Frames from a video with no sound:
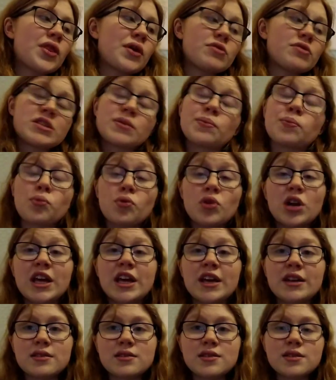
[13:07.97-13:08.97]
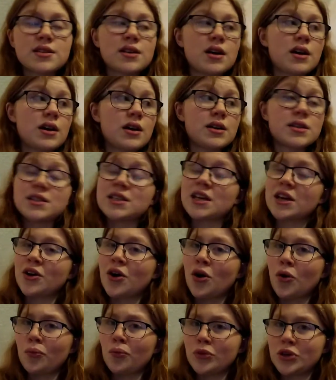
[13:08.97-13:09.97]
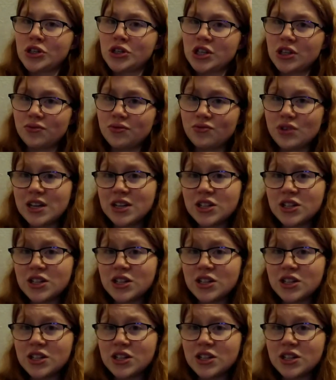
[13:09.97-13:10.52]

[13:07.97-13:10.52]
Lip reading: there is a brilliant sitcom that she